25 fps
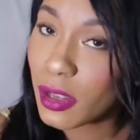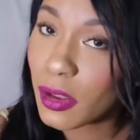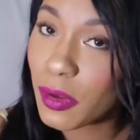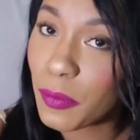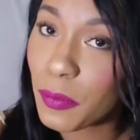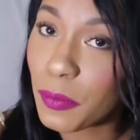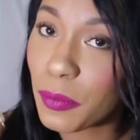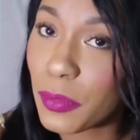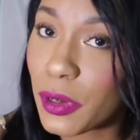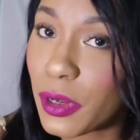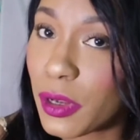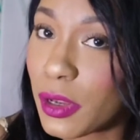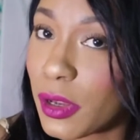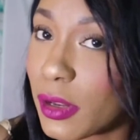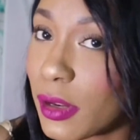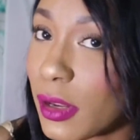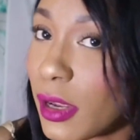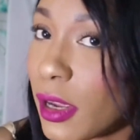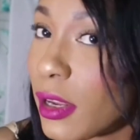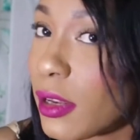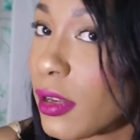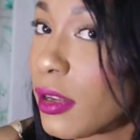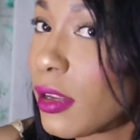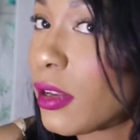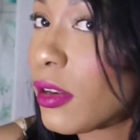But I
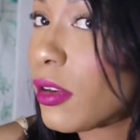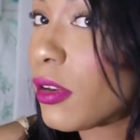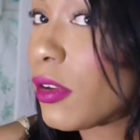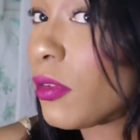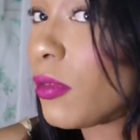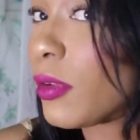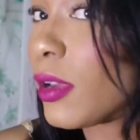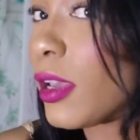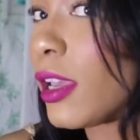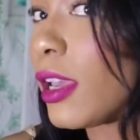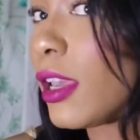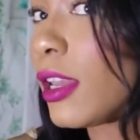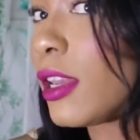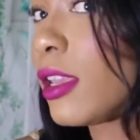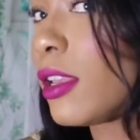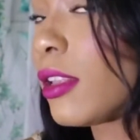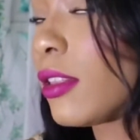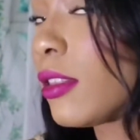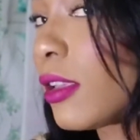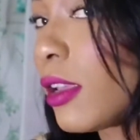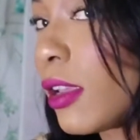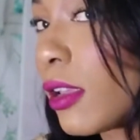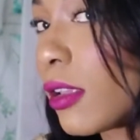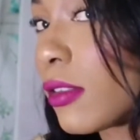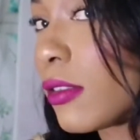didn't do
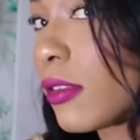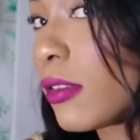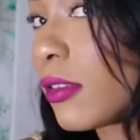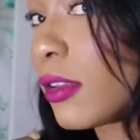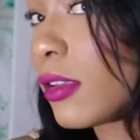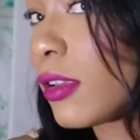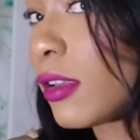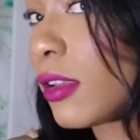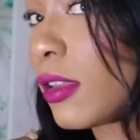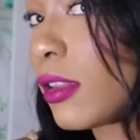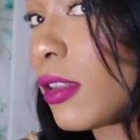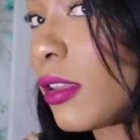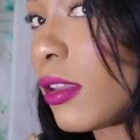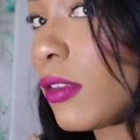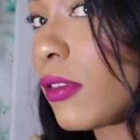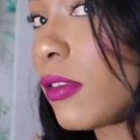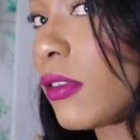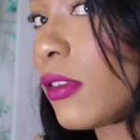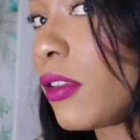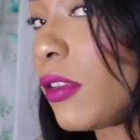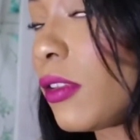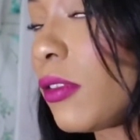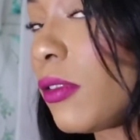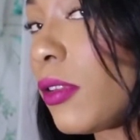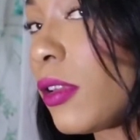anything to this
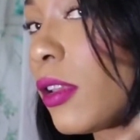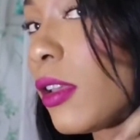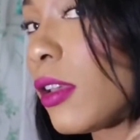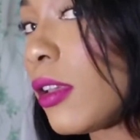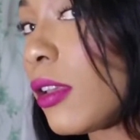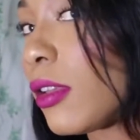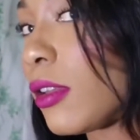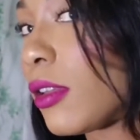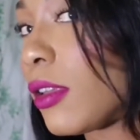unit.